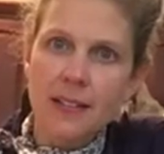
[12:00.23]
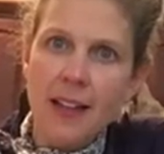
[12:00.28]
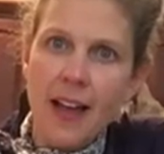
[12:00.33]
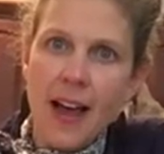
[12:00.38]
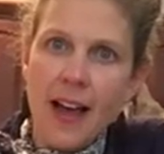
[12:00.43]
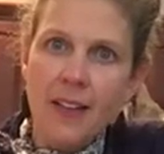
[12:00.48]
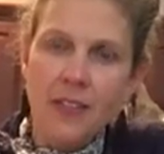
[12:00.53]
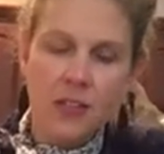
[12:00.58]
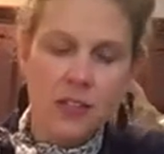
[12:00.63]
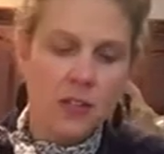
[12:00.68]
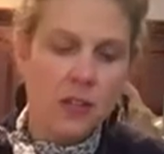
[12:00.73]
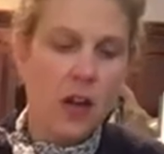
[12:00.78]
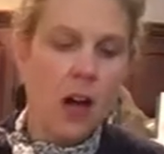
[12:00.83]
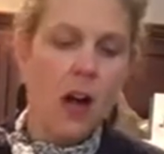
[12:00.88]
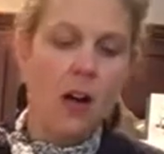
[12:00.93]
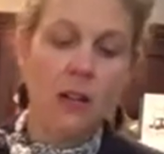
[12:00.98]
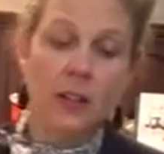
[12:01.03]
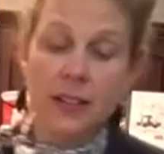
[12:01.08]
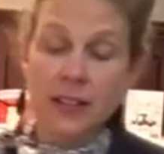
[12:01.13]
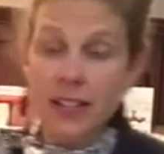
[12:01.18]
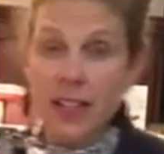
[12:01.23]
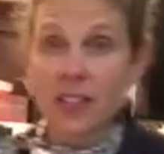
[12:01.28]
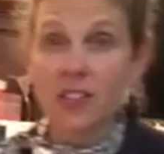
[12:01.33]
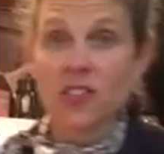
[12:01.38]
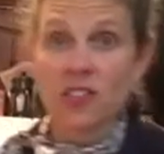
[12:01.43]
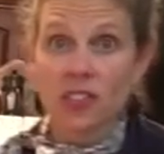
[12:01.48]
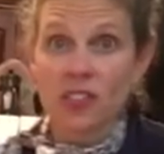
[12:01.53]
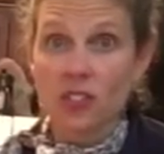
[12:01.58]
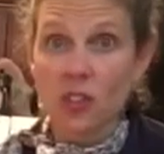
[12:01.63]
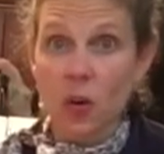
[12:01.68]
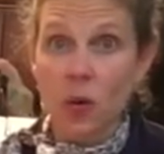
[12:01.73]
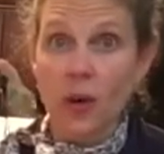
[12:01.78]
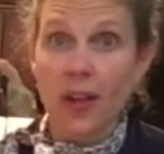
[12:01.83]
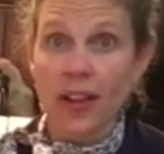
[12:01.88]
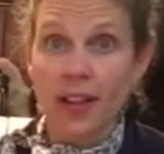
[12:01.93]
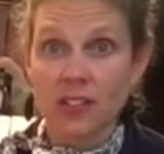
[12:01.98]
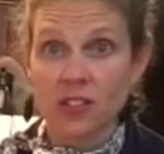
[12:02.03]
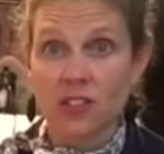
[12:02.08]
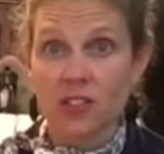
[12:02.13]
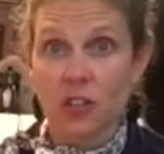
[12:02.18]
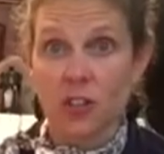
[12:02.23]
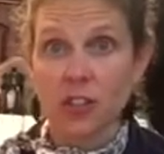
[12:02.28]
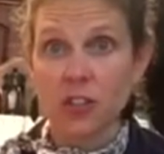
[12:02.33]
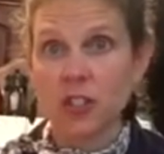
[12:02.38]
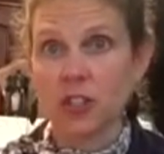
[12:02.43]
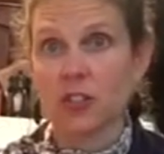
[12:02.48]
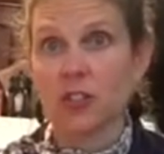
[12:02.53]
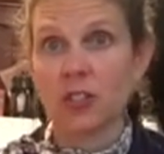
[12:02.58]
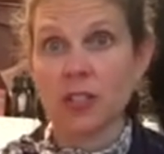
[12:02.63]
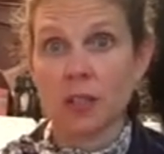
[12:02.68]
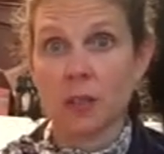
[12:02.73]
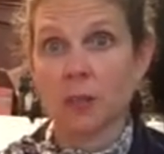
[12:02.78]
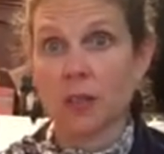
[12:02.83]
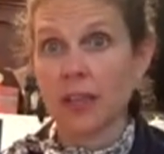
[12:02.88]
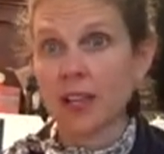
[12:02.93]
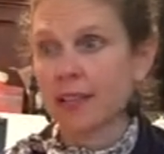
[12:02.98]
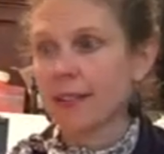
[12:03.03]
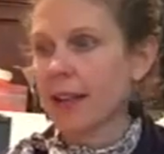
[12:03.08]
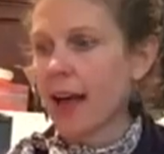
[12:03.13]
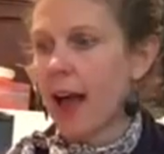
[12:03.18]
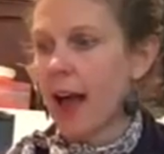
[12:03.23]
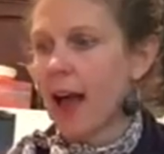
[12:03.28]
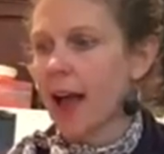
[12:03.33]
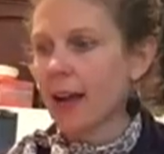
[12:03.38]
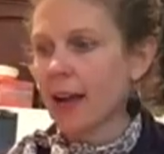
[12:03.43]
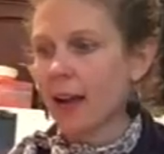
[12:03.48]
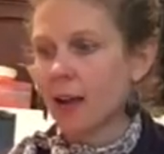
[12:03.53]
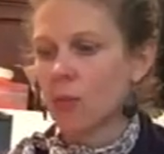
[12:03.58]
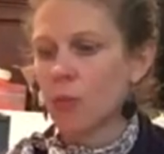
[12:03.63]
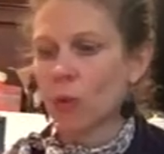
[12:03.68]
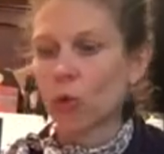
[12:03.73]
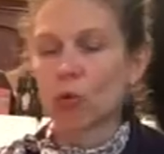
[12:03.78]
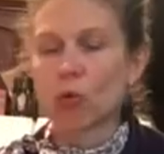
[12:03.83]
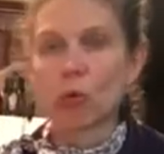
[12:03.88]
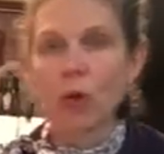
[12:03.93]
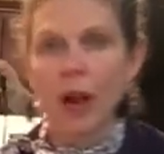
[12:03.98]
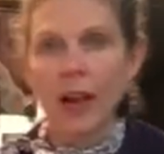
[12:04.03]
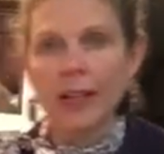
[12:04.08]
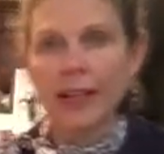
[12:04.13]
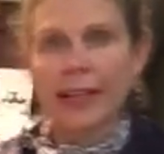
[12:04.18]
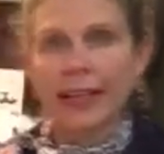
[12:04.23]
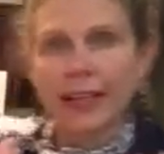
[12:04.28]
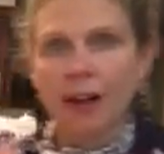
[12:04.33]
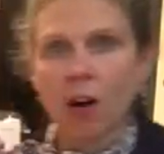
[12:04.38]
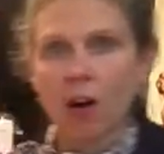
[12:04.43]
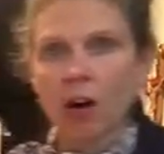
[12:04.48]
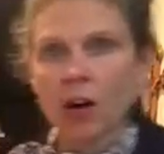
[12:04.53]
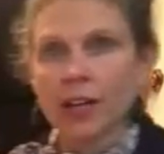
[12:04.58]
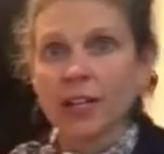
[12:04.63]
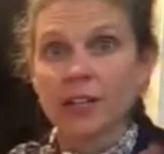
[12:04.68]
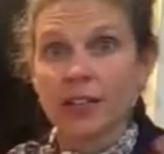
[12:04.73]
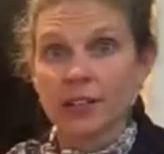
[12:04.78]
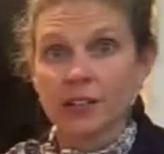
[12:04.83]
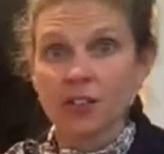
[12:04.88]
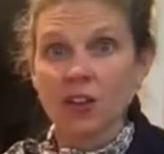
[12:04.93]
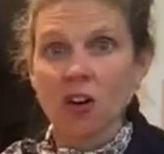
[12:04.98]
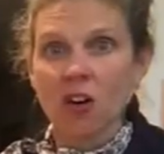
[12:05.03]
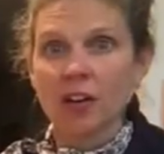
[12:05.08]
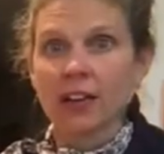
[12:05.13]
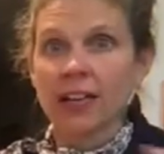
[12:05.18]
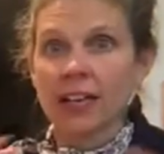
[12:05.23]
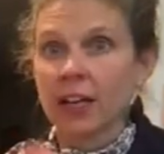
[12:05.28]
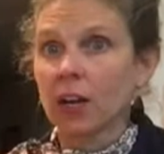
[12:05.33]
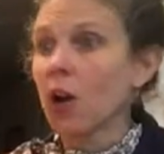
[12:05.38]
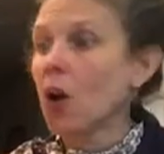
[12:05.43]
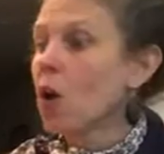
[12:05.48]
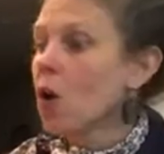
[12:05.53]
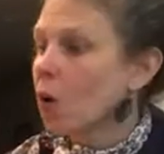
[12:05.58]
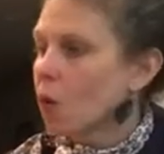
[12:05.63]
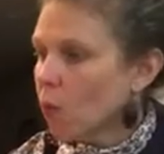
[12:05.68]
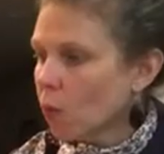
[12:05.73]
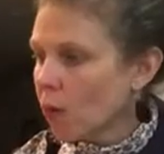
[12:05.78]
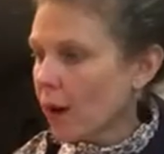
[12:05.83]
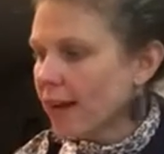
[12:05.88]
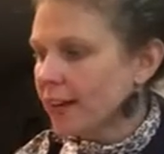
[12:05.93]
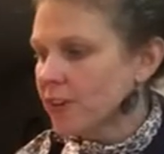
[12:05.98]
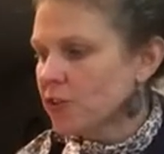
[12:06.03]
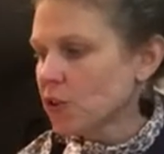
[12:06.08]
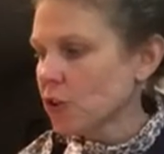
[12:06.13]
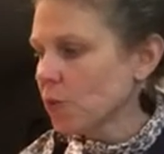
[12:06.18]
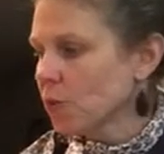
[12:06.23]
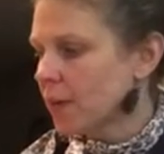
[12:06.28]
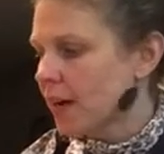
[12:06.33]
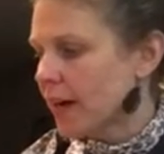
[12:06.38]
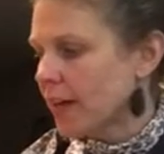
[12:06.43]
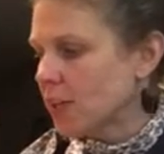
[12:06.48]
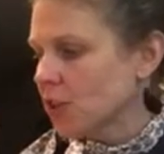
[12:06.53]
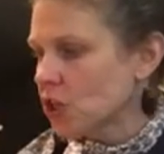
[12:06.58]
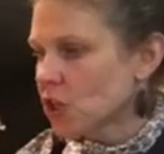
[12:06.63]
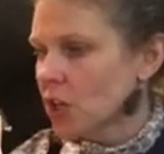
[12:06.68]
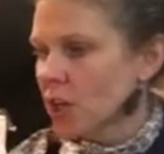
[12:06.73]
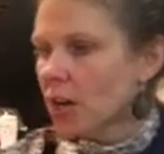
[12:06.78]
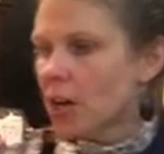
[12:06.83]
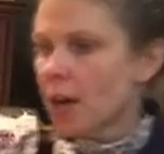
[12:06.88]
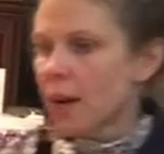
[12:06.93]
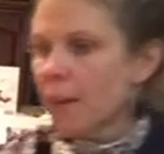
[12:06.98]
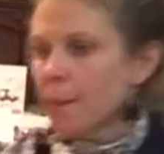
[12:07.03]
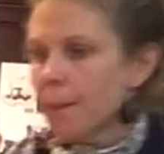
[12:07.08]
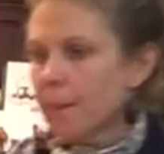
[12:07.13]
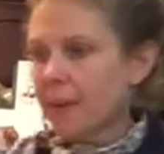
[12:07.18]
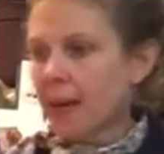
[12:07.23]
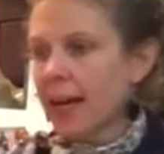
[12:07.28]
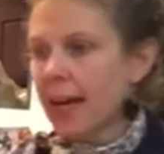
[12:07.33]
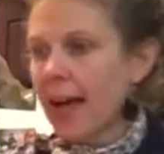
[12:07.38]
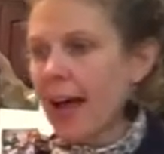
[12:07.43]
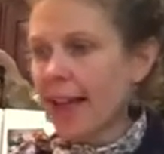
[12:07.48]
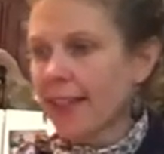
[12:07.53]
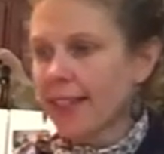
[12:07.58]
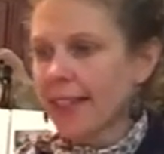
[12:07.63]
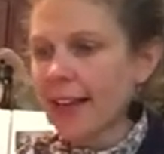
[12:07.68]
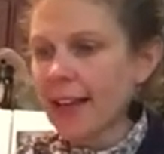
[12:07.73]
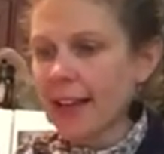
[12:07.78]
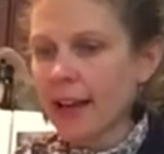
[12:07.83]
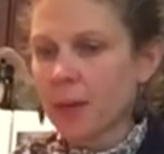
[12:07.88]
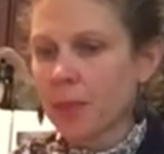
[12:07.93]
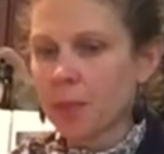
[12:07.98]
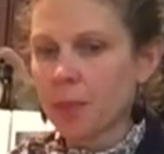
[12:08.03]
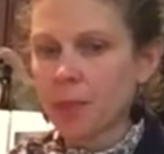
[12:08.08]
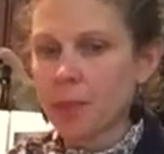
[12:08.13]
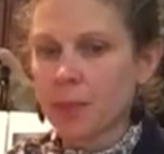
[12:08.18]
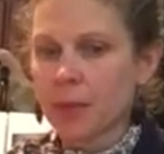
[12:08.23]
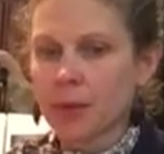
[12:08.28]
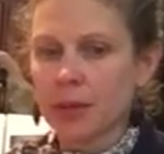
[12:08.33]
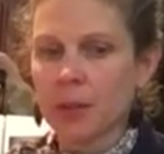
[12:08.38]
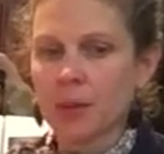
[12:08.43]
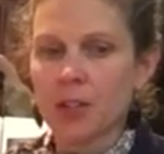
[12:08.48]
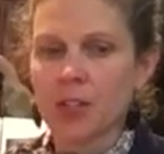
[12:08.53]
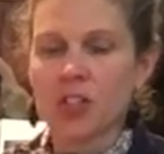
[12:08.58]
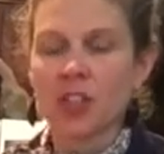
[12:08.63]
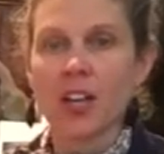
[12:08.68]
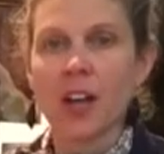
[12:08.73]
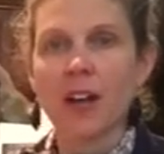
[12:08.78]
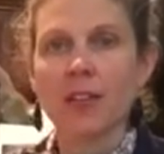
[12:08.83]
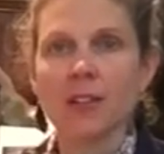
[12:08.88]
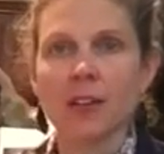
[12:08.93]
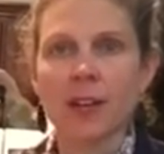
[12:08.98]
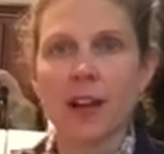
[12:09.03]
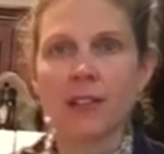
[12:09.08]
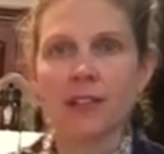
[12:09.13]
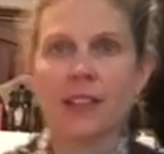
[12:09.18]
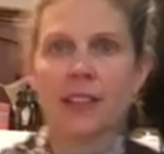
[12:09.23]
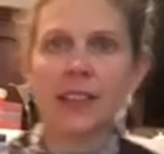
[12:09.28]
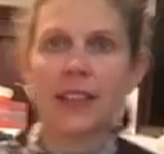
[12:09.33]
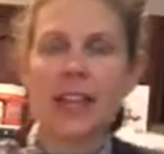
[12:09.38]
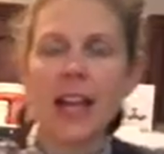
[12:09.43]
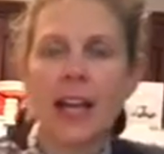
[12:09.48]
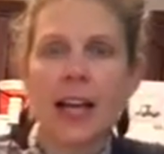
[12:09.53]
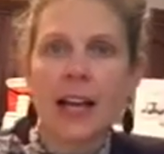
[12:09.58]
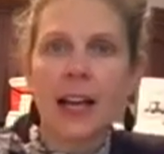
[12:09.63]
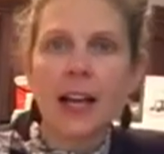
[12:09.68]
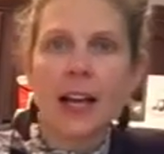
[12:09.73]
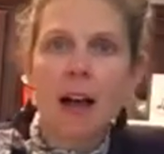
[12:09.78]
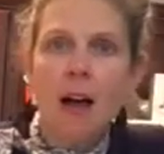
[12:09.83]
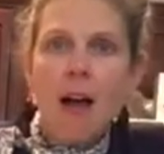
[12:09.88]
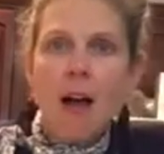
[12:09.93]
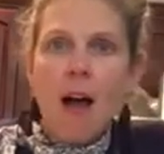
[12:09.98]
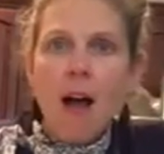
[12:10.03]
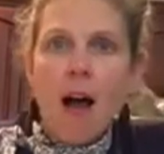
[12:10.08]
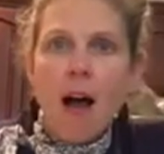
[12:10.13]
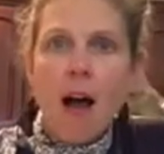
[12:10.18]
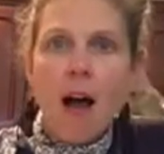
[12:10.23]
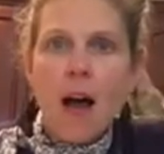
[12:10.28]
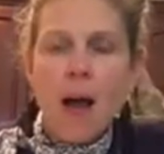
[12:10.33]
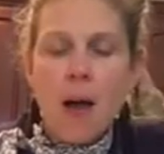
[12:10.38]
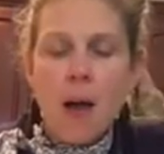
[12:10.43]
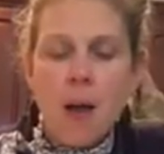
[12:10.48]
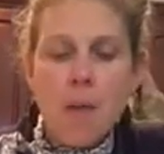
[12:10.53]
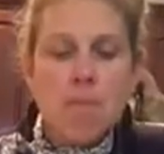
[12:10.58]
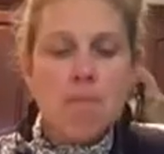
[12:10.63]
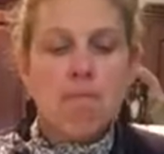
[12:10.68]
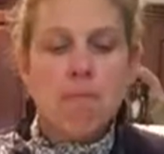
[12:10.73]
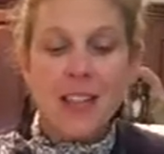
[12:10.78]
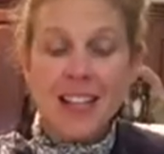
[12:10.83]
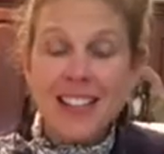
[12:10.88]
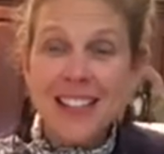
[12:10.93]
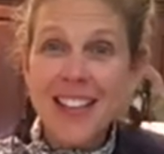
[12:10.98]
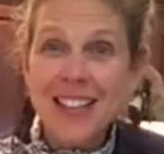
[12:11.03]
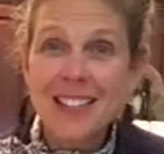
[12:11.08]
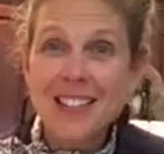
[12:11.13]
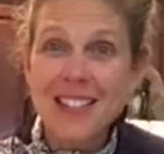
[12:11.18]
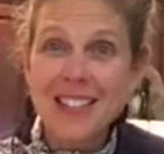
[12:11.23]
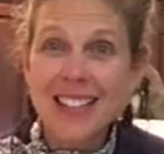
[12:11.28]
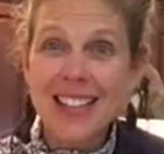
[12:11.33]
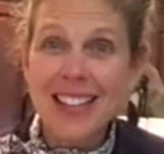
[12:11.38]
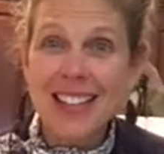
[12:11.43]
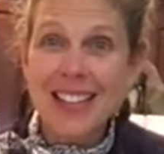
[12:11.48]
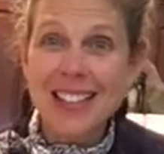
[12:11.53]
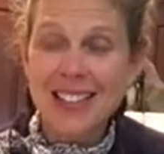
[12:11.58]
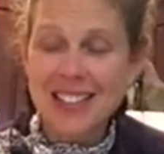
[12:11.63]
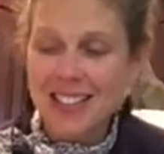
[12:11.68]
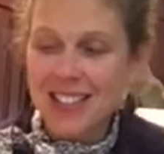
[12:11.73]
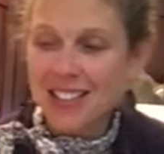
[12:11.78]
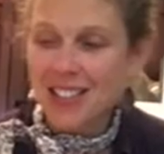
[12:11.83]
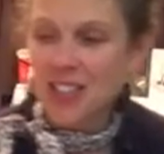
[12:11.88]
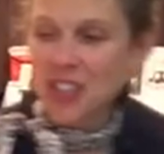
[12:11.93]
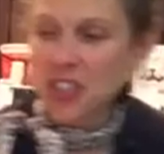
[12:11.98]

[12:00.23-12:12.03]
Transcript: lifestyle. And let's go ahead and start juicing, because I am running on and talking way too much. But I think I've pretty much covered everything. Let's get into this